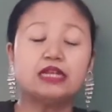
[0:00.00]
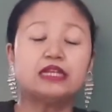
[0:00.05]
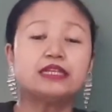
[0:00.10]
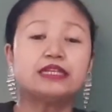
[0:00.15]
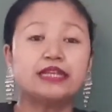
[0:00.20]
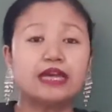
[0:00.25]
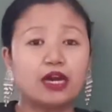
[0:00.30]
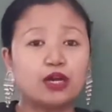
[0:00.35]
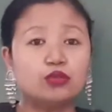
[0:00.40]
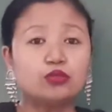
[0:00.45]

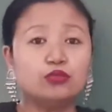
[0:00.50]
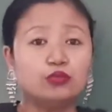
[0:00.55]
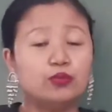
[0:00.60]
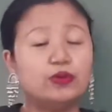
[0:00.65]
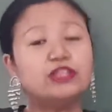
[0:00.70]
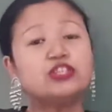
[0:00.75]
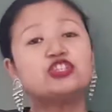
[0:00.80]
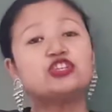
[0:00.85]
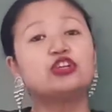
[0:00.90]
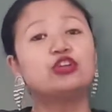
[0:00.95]
now
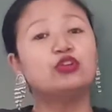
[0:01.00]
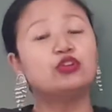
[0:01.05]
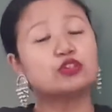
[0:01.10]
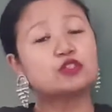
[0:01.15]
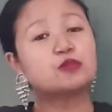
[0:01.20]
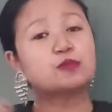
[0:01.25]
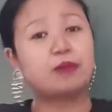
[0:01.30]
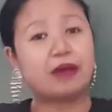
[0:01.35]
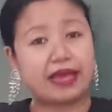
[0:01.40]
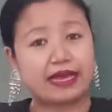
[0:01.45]
when she
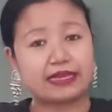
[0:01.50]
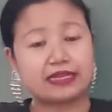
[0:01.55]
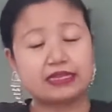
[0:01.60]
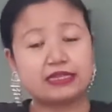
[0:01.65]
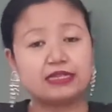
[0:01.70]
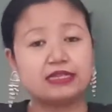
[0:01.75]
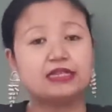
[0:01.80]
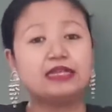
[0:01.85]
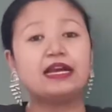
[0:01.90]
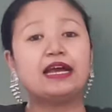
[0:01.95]
looks back
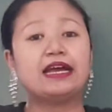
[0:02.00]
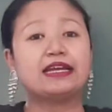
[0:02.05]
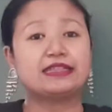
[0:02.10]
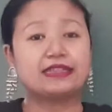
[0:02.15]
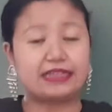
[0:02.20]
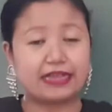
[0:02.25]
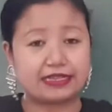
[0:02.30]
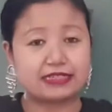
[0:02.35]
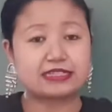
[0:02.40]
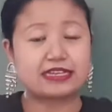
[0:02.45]
at
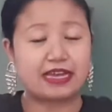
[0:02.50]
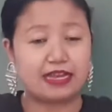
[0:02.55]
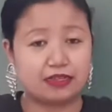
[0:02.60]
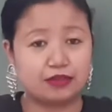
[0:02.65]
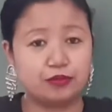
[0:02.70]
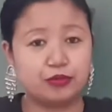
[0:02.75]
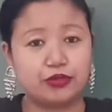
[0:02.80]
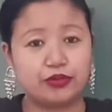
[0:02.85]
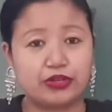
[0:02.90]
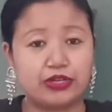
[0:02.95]
that
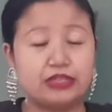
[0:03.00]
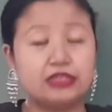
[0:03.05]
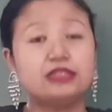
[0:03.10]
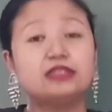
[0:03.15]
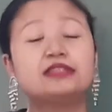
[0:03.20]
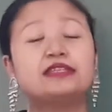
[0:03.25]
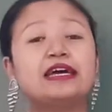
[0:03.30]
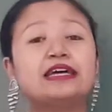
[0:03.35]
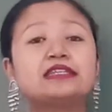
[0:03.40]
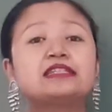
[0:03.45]
almirah,
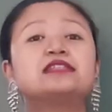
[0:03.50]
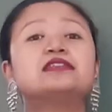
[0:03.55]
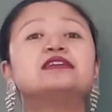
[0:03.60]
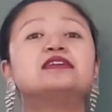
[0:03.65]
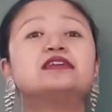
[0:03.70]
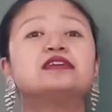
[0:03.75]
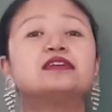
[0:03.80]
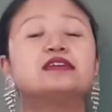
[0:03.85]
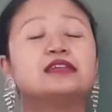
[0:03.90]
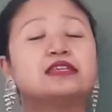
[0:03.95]
that
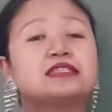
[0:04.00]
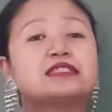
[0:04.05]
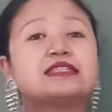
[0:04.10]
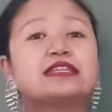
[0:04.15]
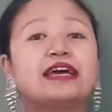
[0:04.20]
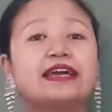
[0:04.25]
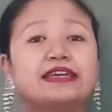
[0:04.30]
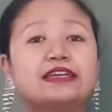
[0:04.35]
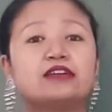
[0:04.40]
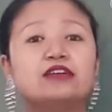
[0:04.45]
is
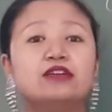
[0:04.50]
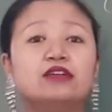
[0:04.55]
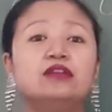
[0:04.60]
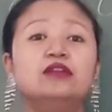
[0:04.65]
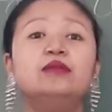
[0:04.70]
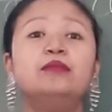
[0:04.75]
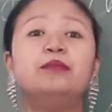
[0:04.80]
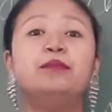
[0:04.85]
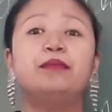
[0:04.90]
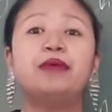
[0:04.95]
like a
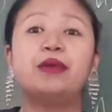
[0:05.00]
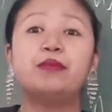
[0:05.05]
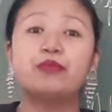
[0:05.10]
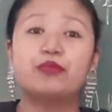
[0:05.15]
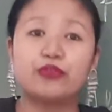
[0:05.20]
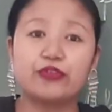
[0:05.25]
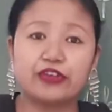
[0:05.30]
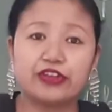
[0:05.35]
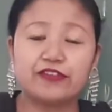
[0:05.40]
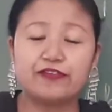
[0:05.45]

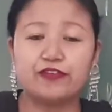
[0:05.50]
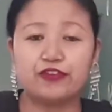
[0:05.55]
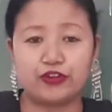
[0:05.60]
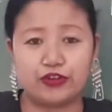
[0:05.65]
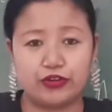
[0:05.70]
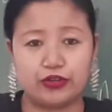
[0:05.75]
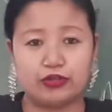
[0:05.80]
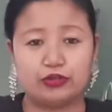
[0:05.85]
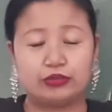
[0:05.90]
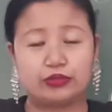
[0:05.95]
memory for
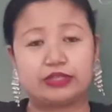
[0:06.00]
her.